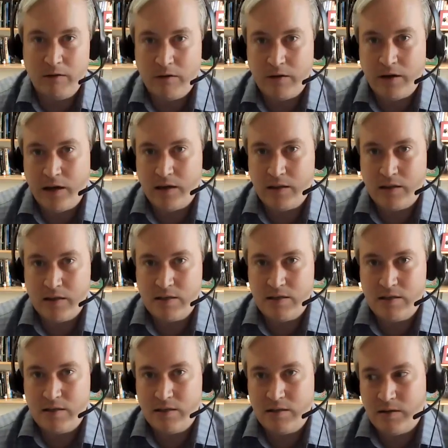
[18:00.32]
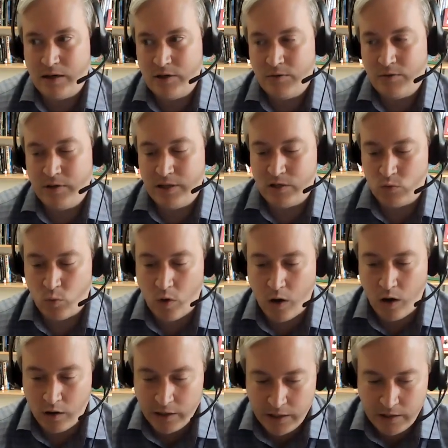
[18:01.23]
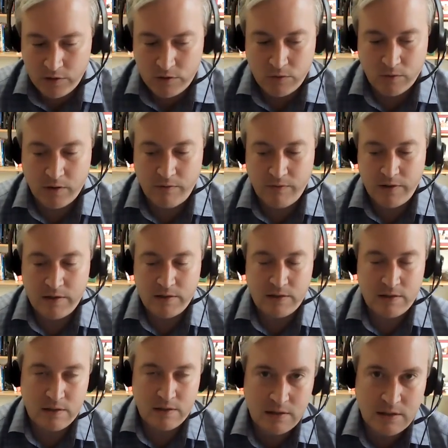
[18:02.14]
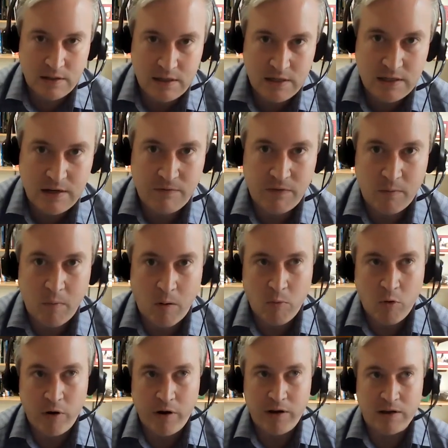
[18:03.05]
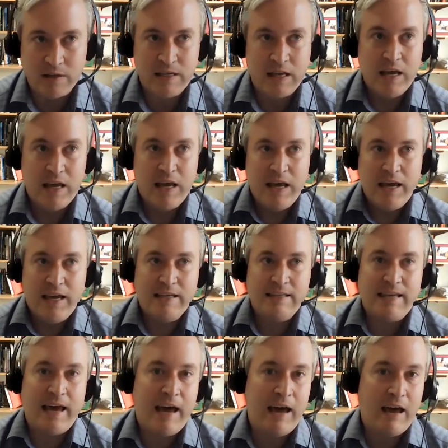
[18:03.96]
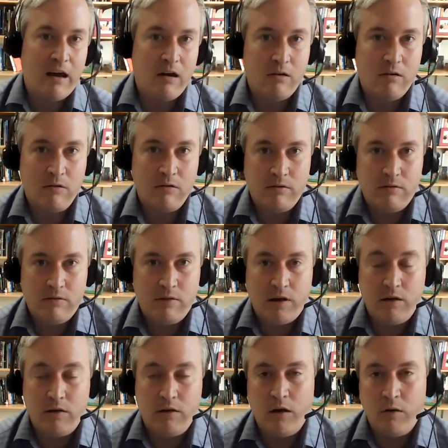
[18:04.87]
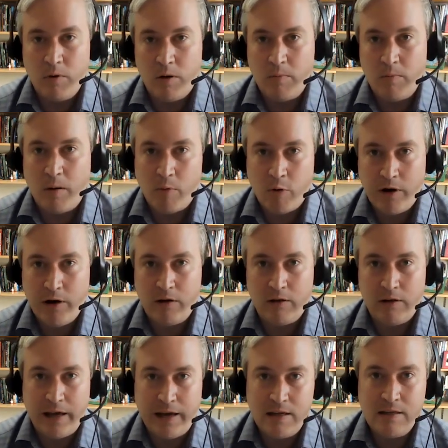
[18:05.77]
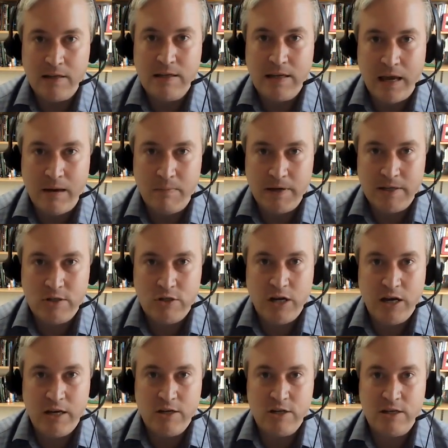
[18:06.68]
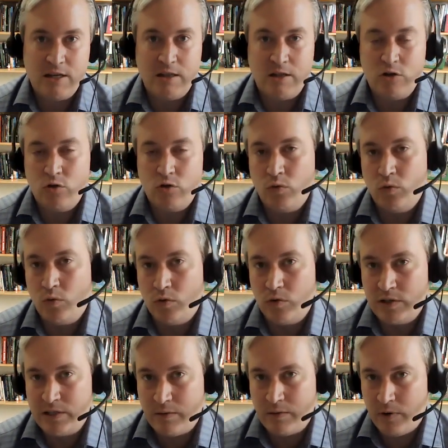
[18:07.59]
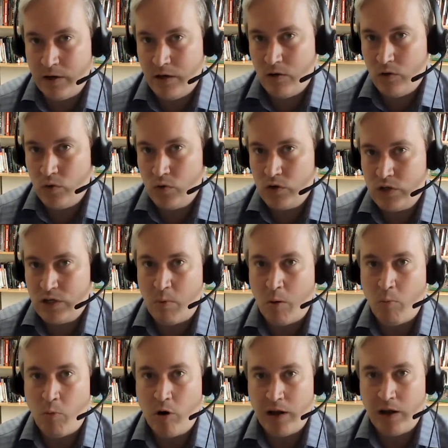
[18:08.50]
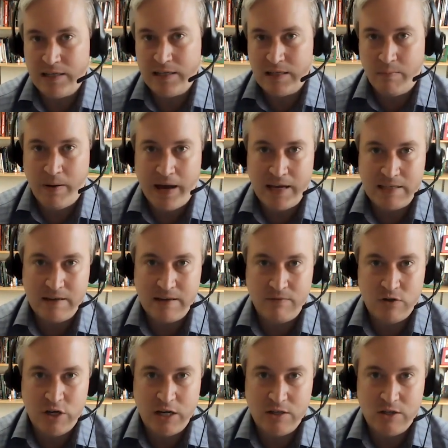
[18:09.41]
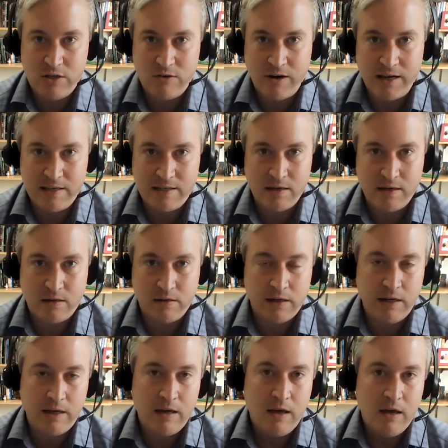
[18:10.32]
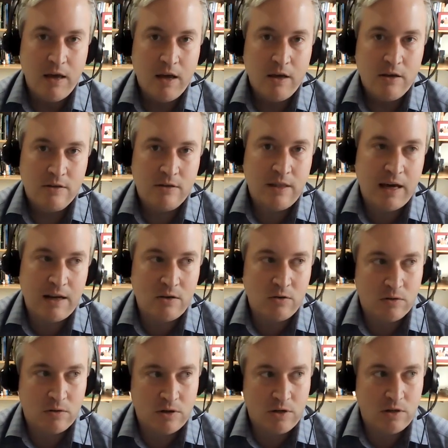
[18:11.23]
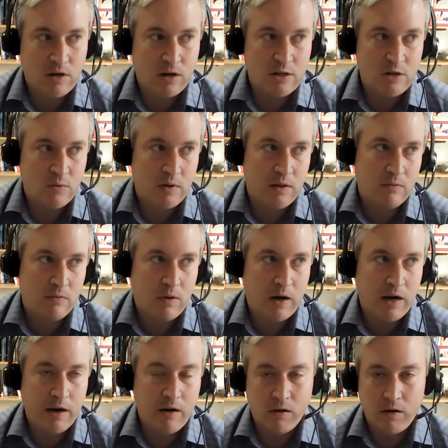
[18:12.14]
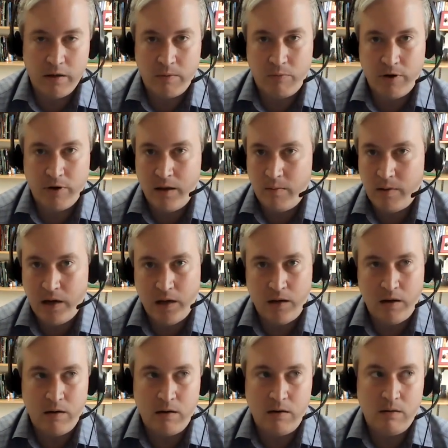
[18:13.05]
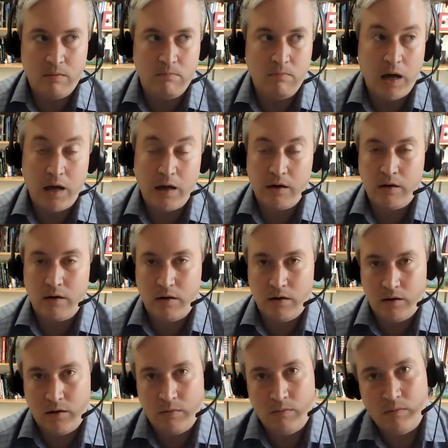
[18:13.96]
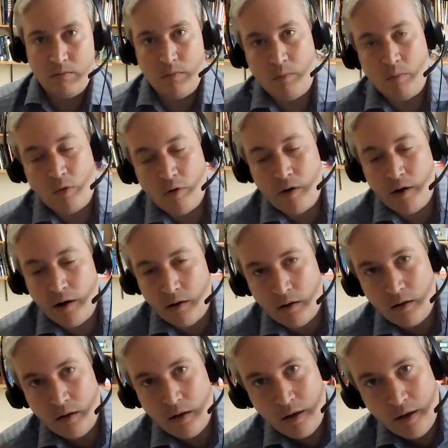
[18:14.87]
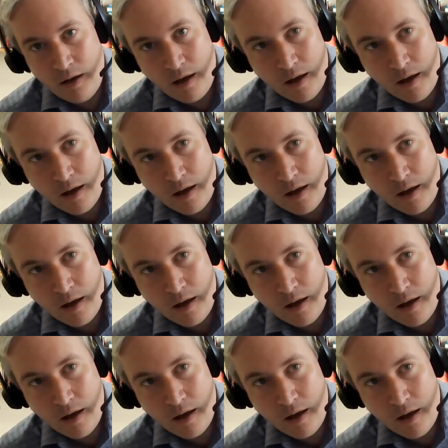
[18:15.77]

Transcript: looking at this, by doing this walking tour of these different memorials, is how the global memorial landscape has changed and the tools that we use to memorialize the past have changed drastically. So that tour starts with what I call the preeminent modern memorial,